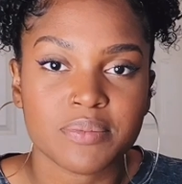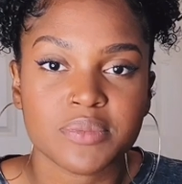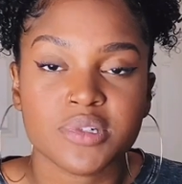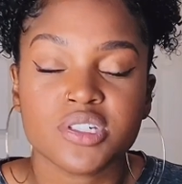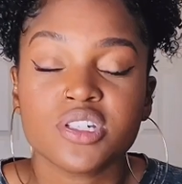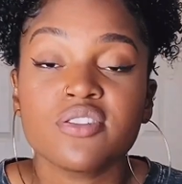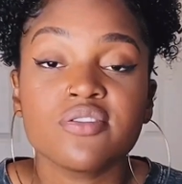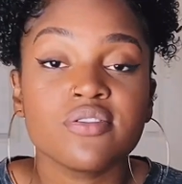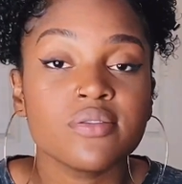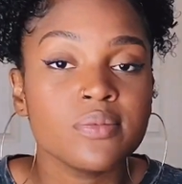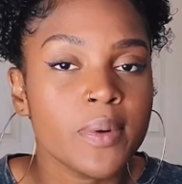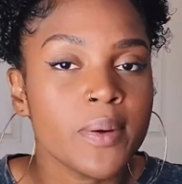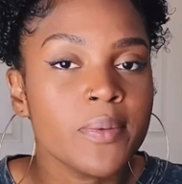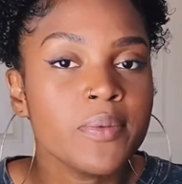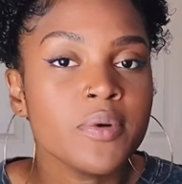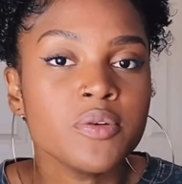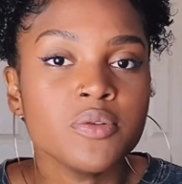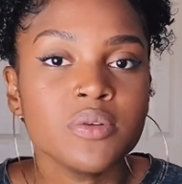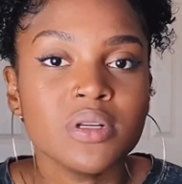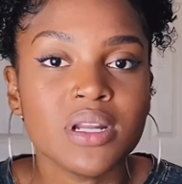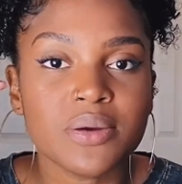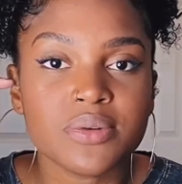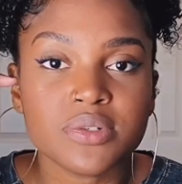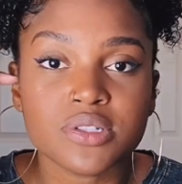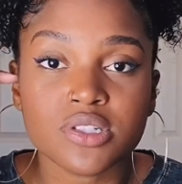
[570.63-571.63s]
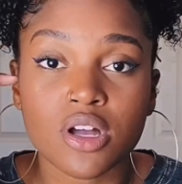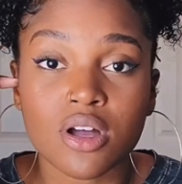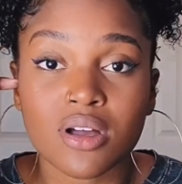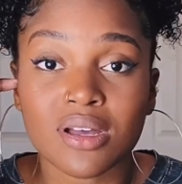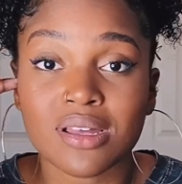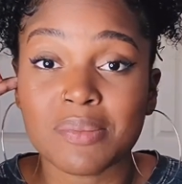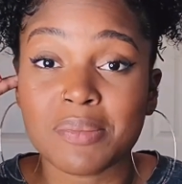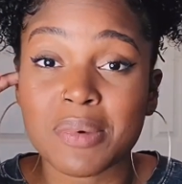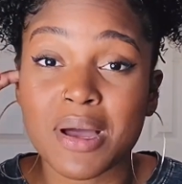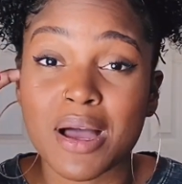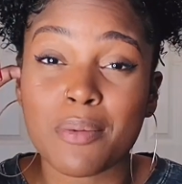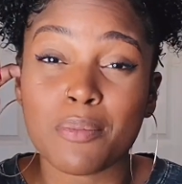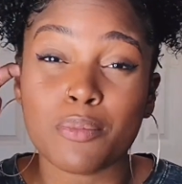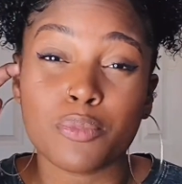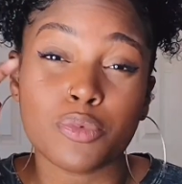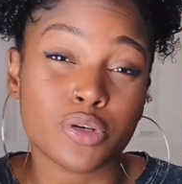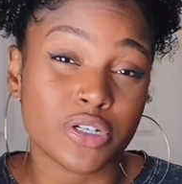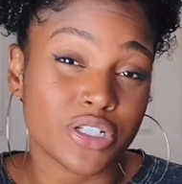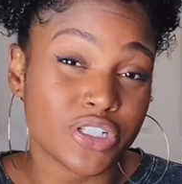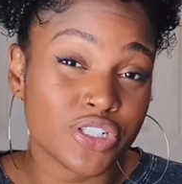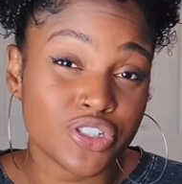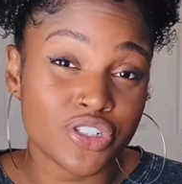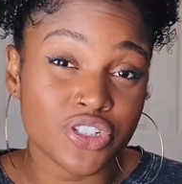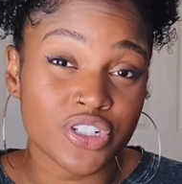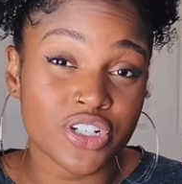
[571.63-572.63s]
So remember when I was talking about
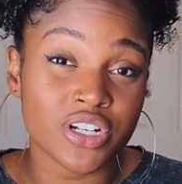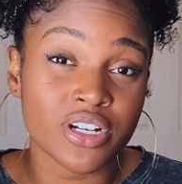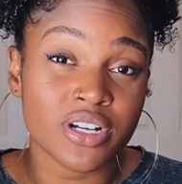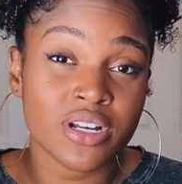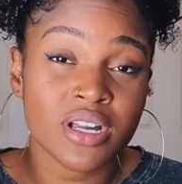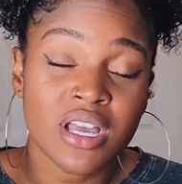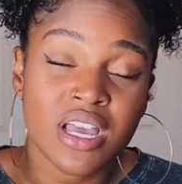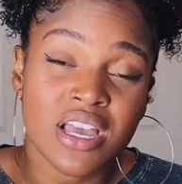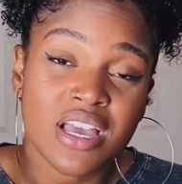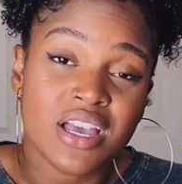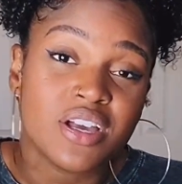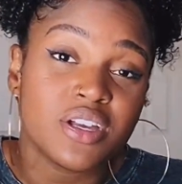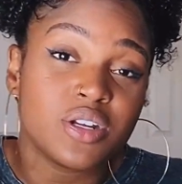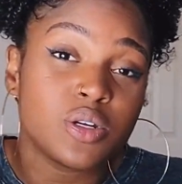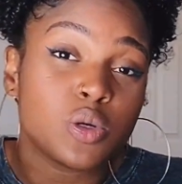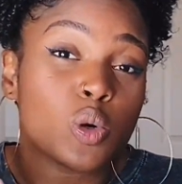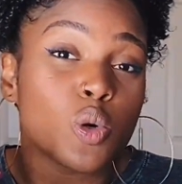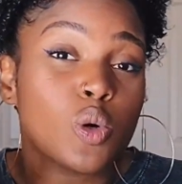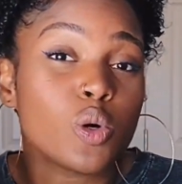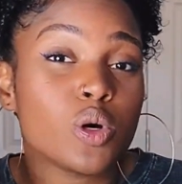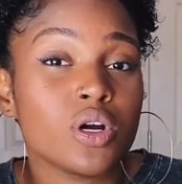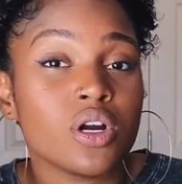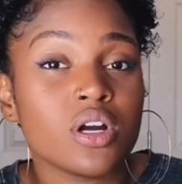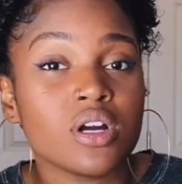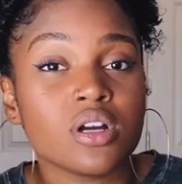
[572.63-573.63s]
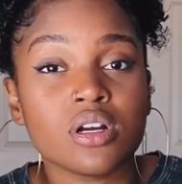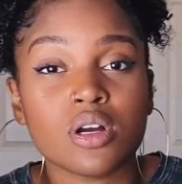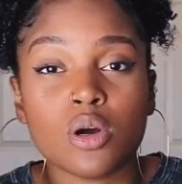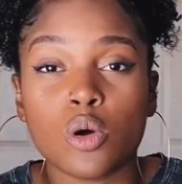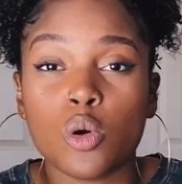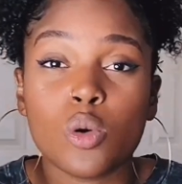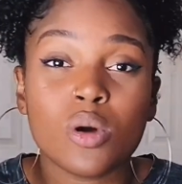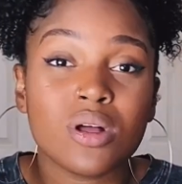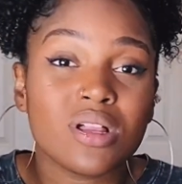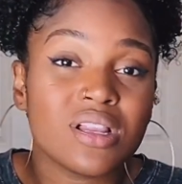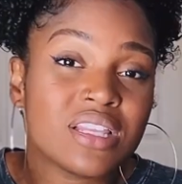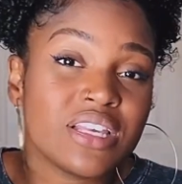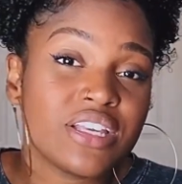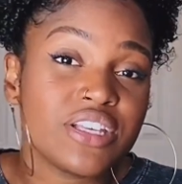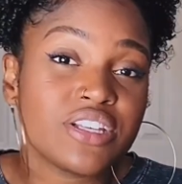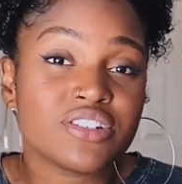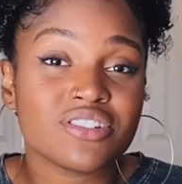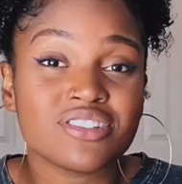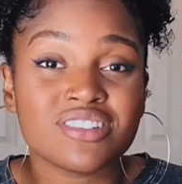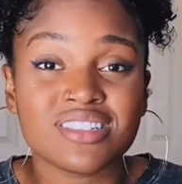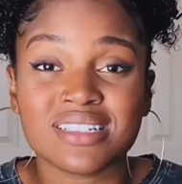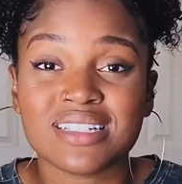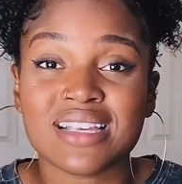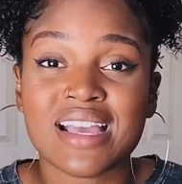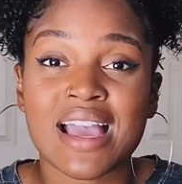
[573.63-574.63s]
moisture and oiling your
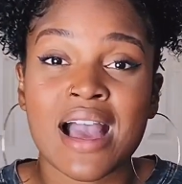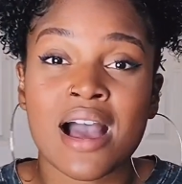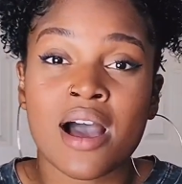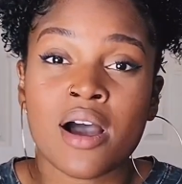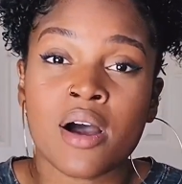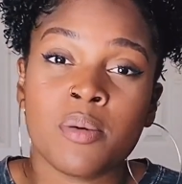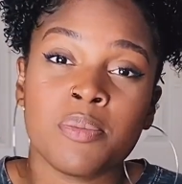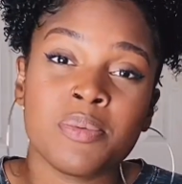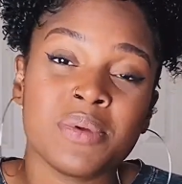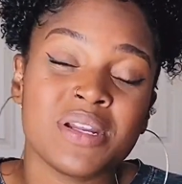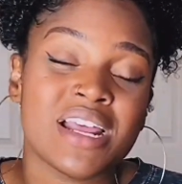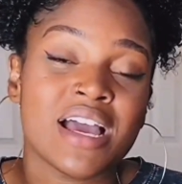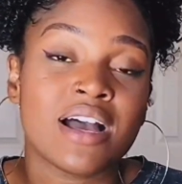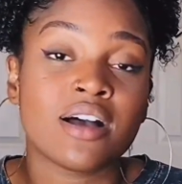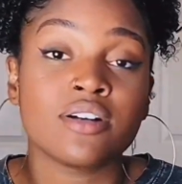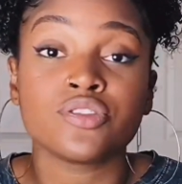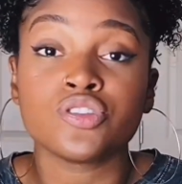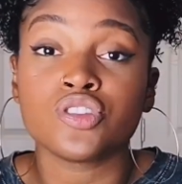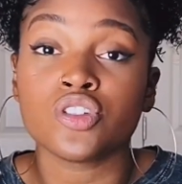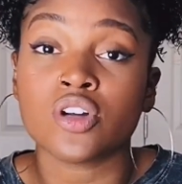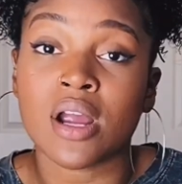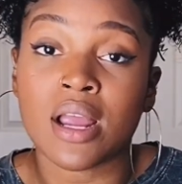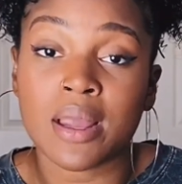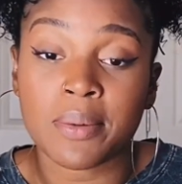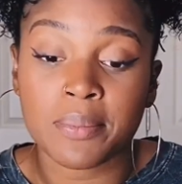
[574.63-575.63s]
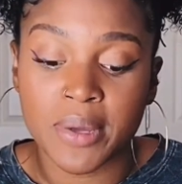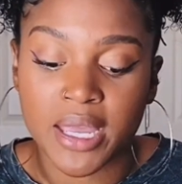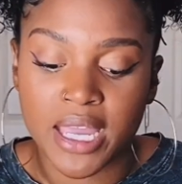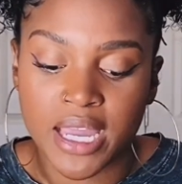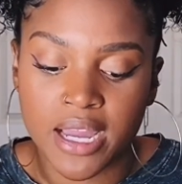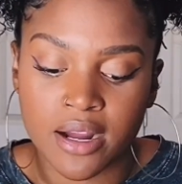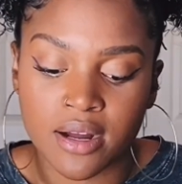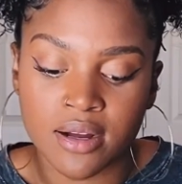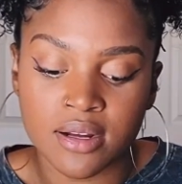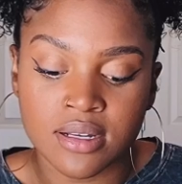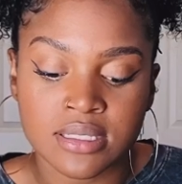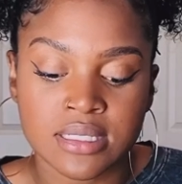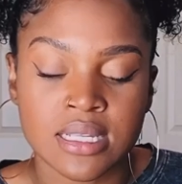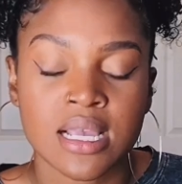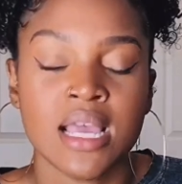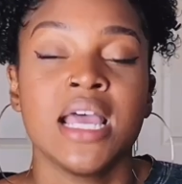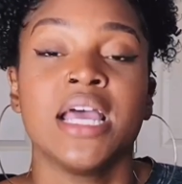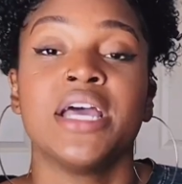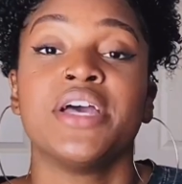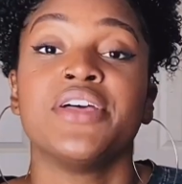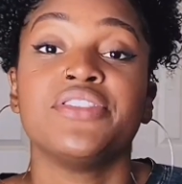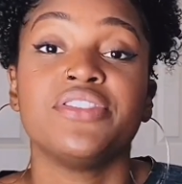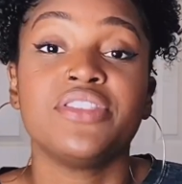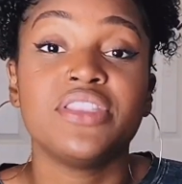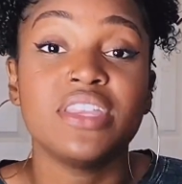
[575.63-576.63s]
scalp and how dry my hair is?
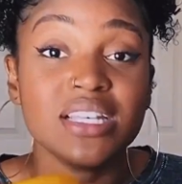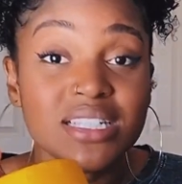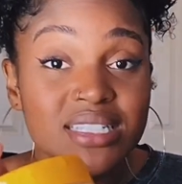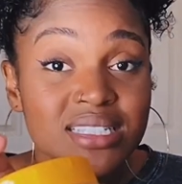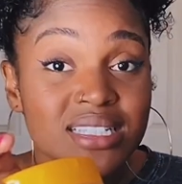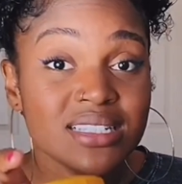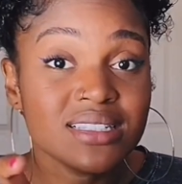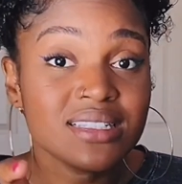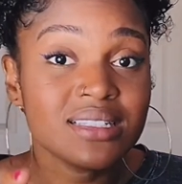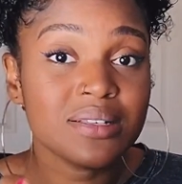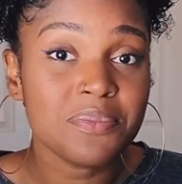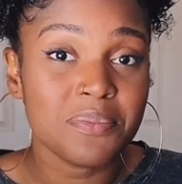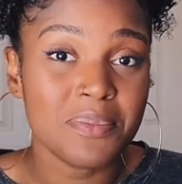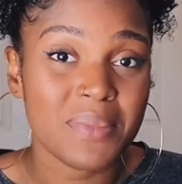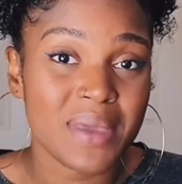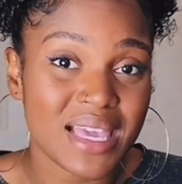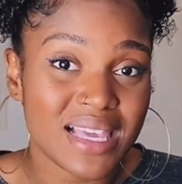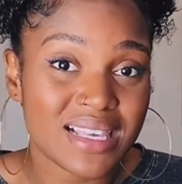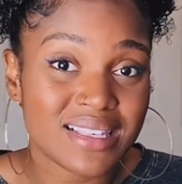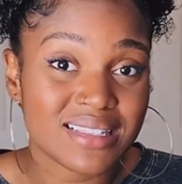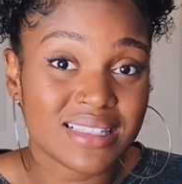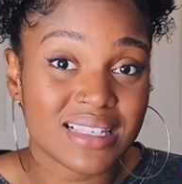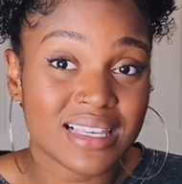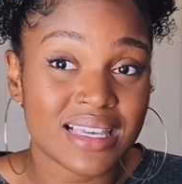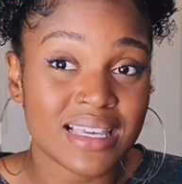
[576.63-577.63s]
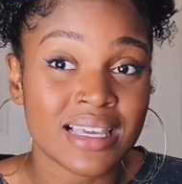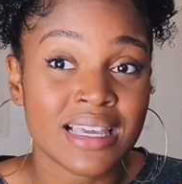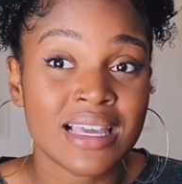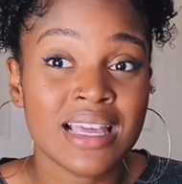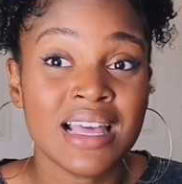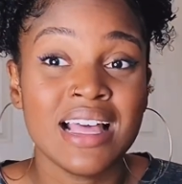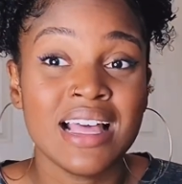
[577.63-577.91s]
This is amazing,